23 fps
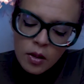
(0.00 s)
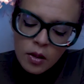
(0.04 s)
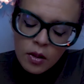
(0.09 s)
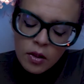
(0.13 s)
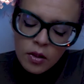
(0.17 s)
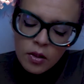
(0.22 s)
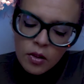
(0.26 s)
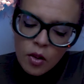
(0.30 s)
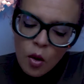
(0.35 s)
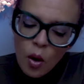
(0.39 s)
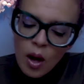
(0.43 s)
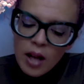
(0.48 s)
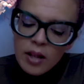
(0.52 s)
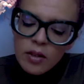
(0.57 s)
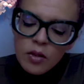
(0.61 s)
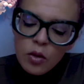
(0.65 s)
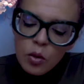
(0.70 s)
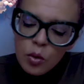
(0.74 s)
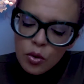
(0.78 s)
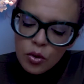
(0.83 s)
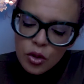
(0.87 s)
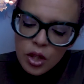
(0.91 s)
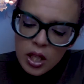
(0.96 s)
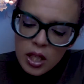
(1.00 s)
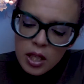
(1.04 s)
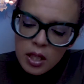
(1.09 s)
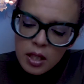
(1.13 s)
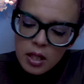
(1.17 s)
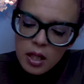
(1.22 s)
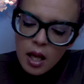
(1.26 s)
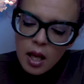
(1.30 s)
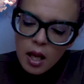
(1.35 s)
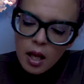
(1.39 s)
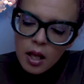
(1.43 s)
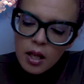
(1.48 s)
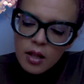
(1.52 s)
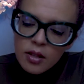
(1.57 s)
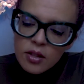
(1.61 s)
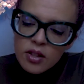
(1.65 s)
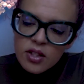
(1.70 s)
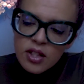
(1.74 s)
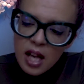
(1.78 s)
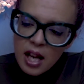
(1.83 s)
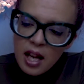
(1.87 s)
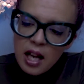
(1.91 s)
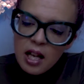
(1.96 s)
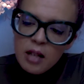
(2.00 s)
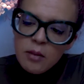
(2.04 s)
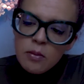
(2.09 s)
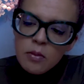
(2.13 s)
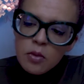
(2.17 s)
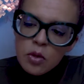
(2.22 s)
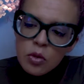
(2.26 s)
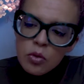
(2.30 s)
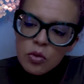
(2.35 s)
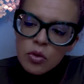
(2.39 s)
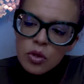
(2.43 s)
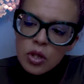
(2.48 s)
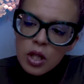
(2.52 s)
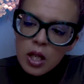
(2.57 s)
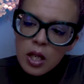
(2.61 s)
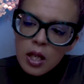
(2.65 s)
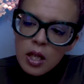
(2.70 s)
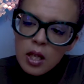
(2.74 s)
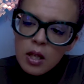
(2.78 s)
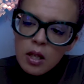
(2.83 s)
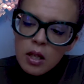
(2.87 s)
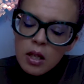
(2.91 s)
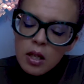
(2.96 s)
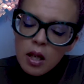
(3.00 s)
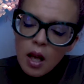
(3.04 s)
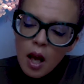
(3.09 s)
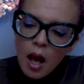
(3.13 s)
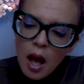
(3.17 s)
So I do think that it's time to say